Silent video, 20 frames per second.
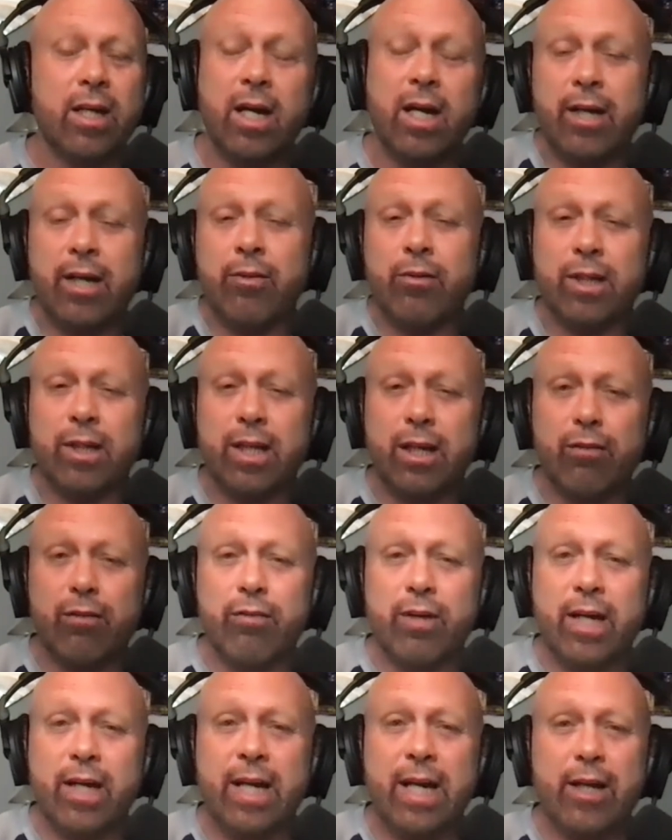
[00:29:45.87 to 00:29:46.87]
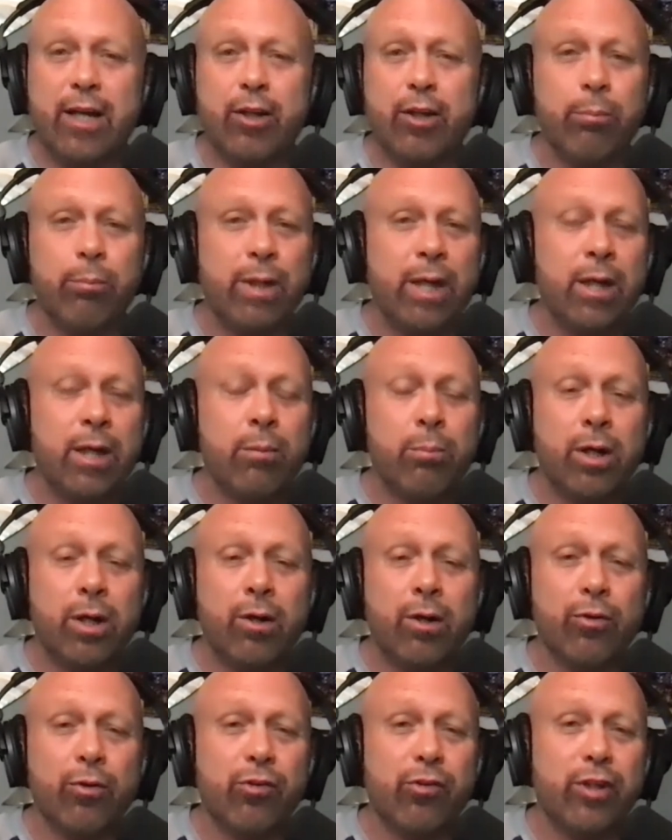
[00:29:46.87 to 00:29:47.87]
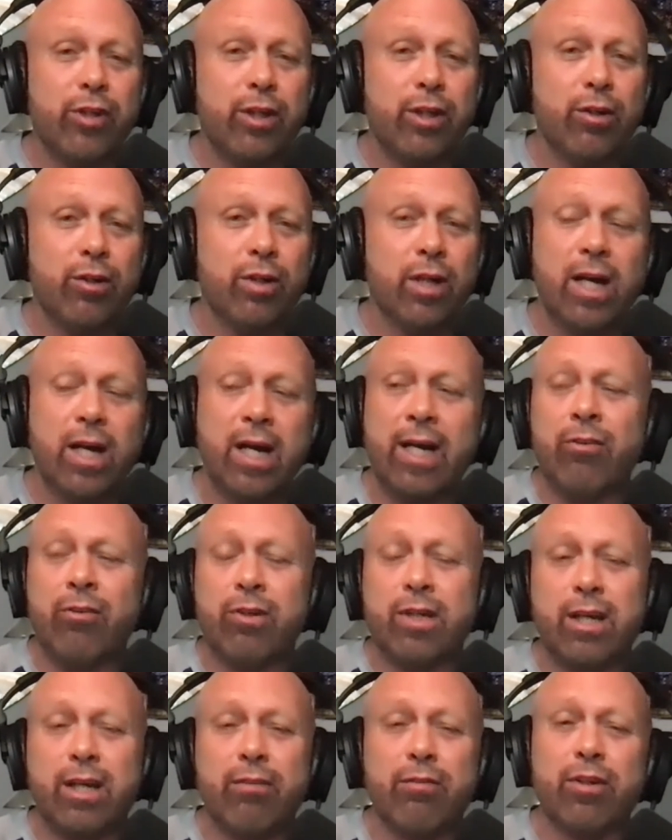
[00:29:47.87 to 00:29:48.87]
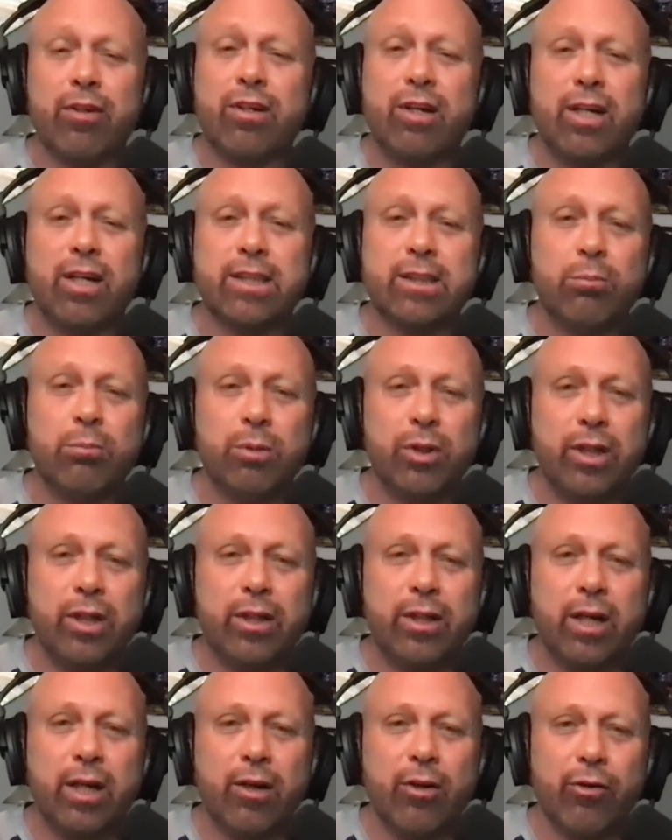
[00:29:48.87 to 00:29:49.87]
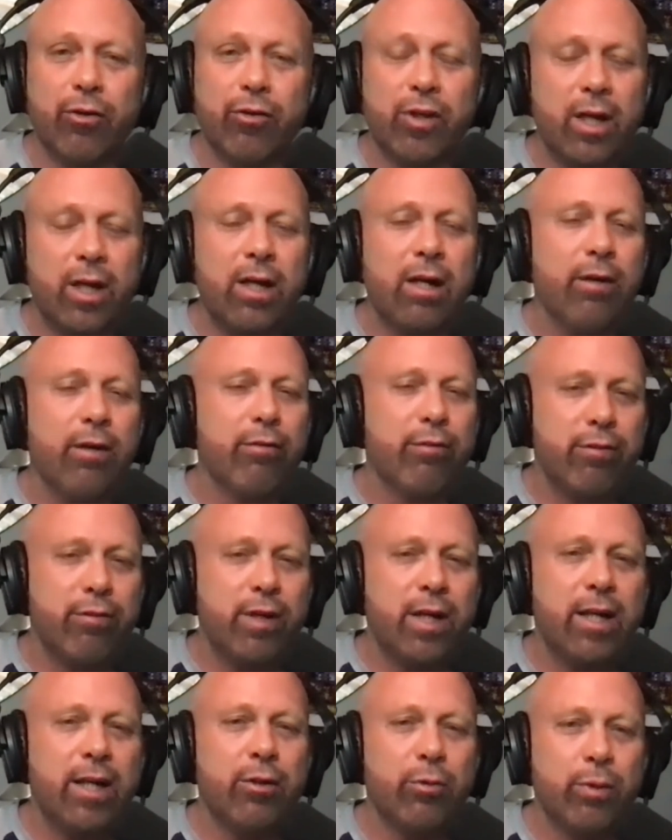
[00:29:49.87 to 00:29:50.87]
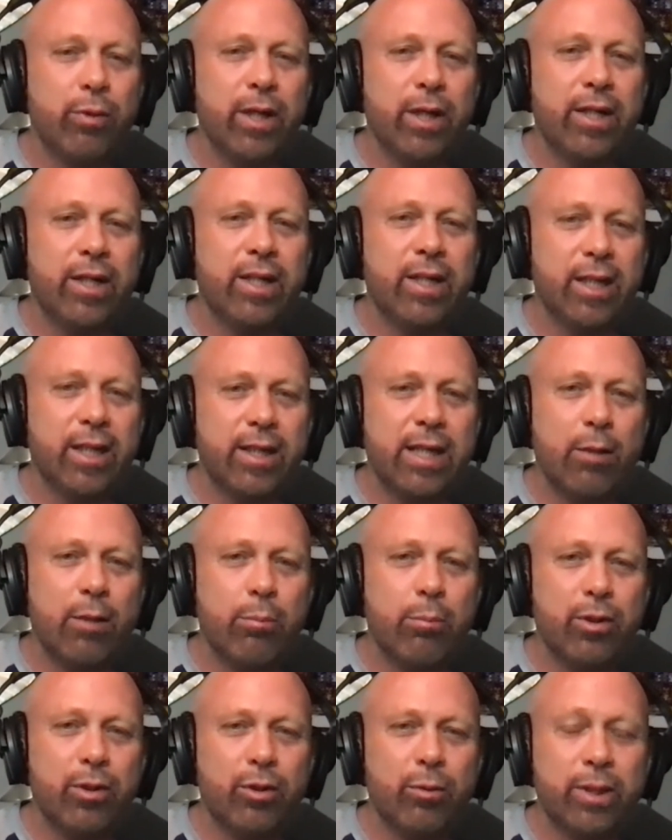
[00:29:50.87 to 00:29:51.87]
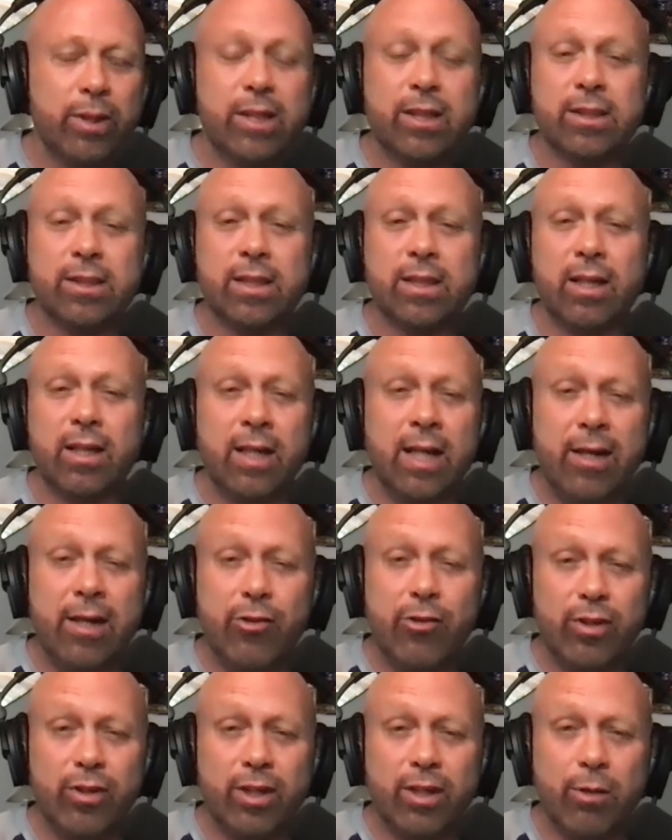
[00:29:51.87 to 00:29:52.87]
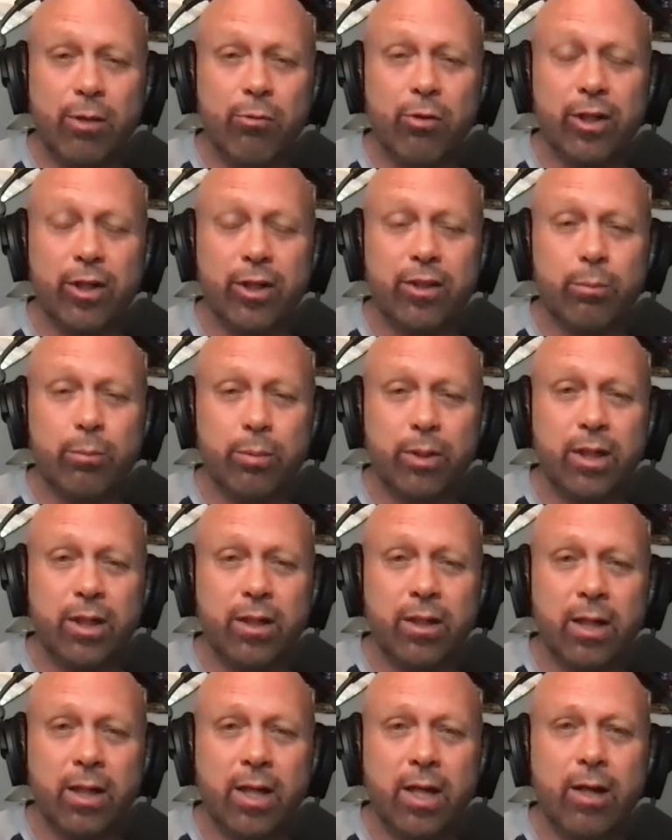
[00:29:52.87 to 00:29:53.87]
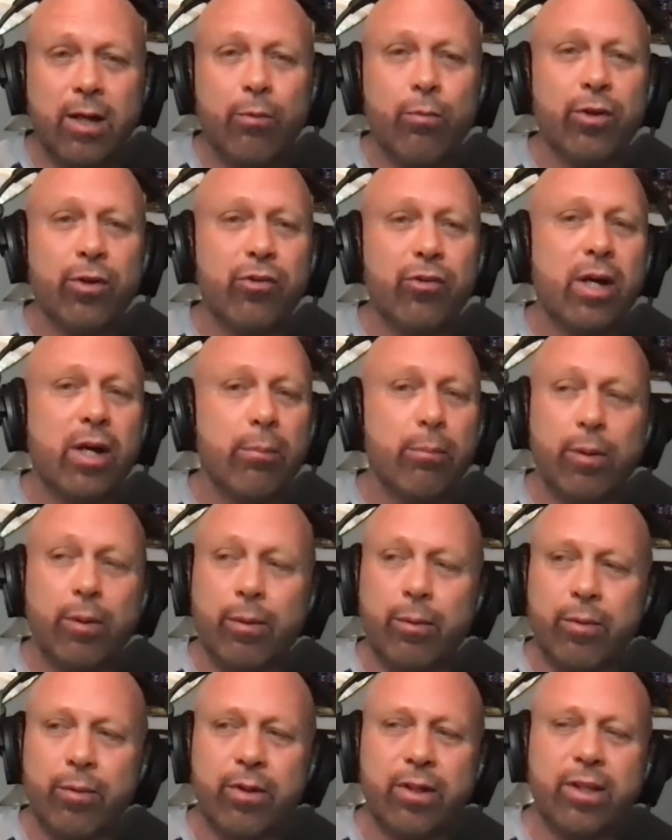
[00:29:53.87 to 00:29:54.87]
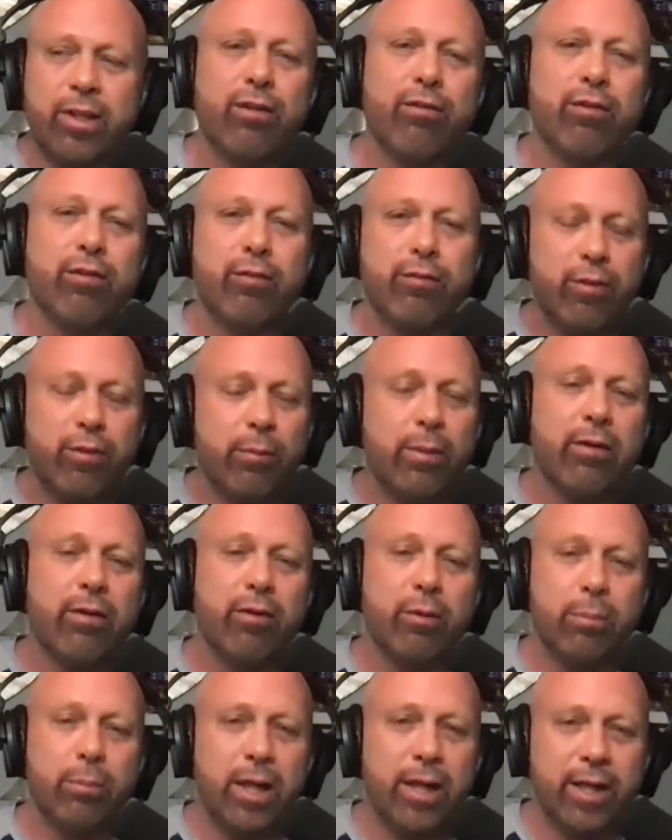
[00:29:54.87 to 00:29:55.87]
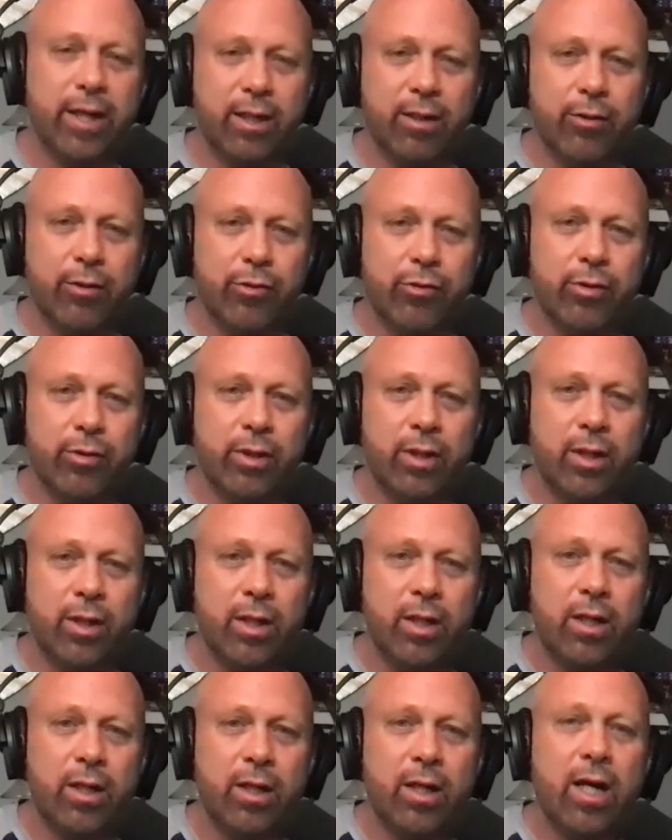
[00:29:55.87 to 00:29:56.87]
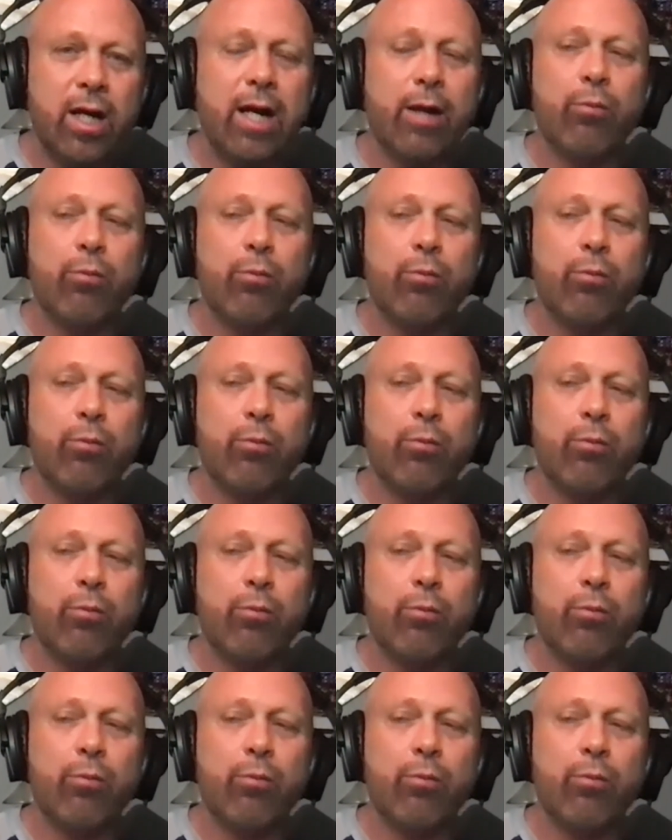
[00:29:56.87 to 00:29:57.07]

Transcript: I don't care if I had to beg, borrow, steal. I don't care if it cost a million dollars. I would find a way to get that pill because the last thing I wanted to be was different from everybody else. I